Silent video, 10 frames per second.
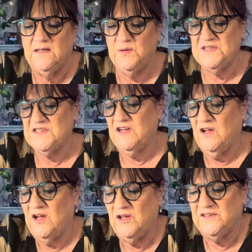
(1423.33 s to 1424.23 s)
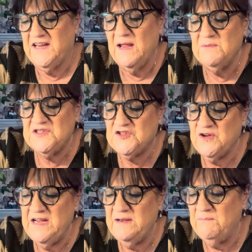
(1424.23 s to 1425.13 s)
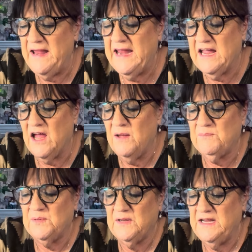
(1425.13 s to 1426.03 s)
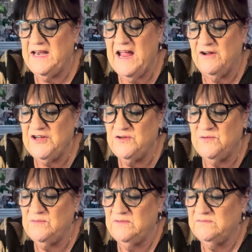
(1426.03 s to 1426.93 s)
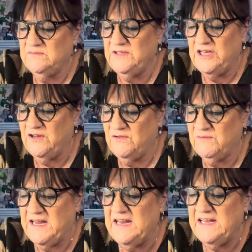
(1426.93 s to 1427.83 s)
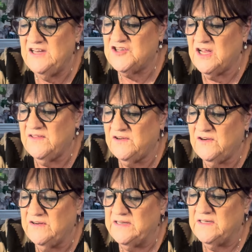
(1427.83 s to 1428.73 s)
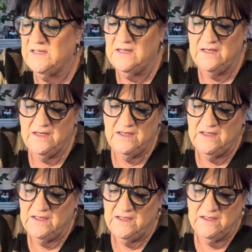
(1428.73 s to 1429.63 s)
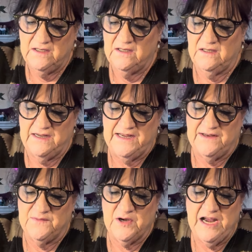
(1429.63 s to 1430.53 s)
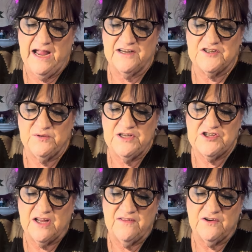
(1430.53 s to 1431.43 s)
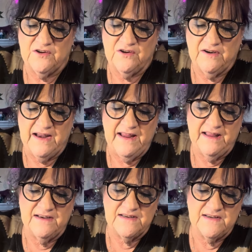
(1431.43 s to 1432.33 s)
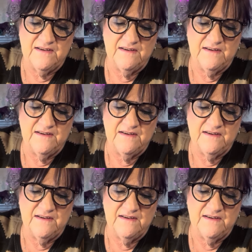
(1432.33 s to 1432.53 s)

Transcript: what's it called, chemistry and makeup and how you know, kid each other and react to each other and